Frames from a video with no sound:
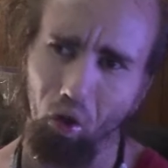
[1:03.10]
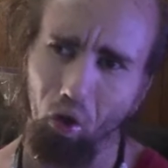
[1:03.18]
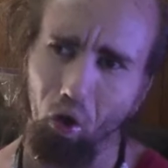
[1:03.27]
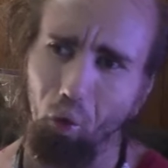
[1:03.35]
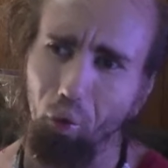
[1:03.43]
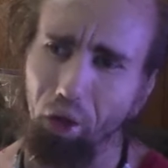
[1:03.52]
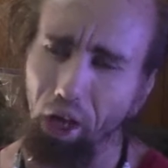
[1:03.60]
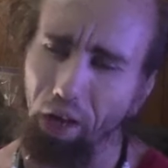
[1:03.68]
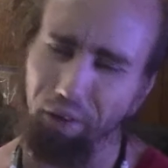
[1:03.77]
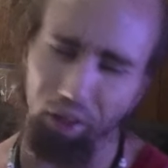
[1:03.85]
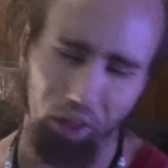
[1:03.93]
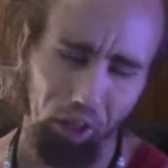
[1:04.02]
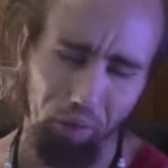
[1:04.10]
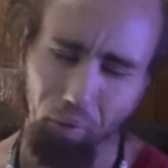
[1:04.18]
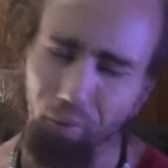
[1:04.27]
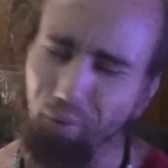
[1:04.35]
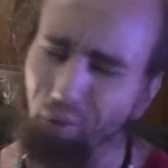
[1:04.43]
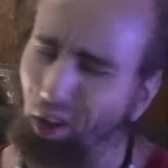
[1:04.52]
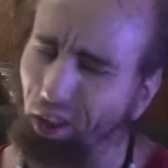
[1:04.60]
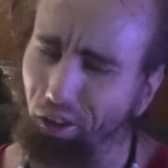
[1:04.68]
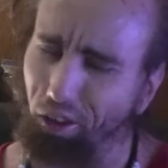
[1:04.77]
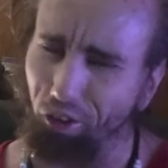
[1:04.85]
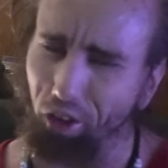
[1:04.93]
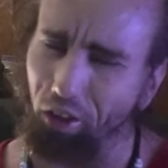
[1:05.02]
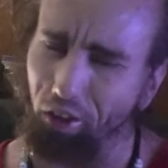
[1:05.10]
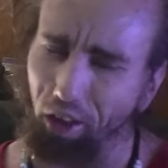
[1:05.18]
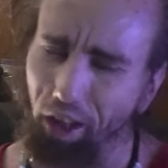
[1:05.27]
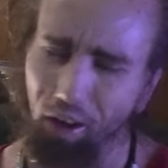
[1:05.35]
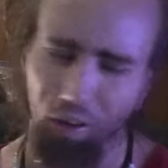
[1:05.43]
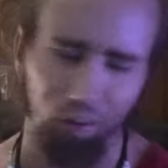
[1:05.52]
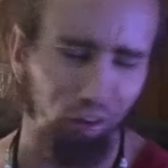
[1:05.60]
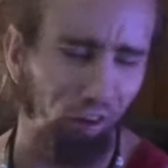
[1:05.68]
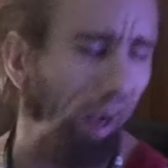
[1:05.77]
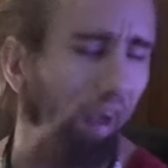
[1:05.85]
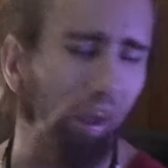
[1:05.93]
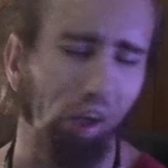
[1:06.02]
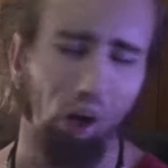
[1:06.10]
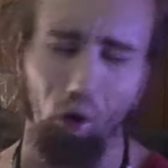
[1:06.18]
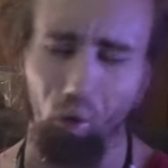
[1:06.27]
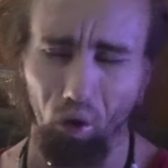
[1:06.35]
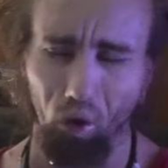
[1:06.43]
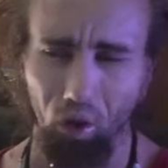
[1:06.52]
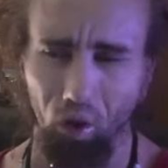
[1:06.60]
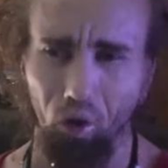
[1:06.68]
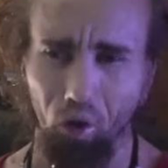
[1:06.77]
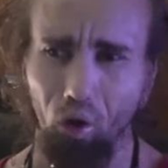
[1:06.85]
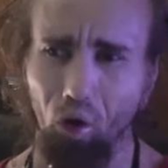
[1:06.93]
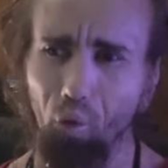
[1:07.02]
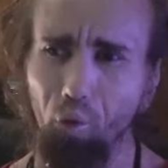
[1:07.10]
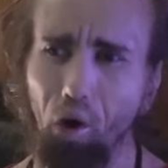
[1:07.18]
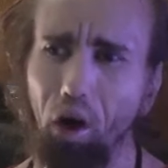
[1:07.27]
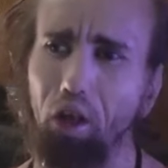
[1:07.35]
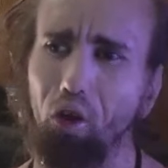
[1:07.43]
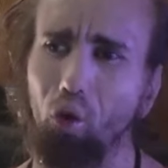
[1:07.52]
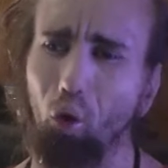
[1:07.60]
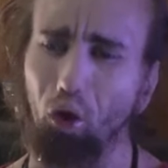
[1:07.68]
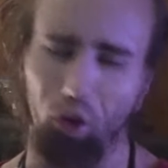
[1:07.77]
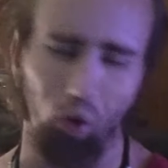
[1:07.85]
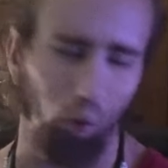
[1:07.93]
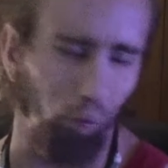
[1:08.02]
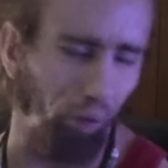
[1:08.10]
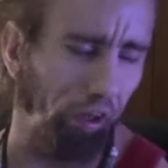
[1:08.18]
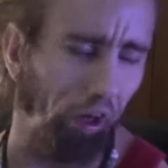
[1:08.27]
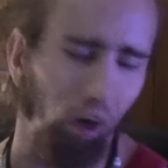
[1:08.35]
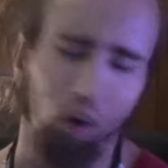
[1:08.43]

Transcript: We have an evil fucking dictator psycho running North Korea,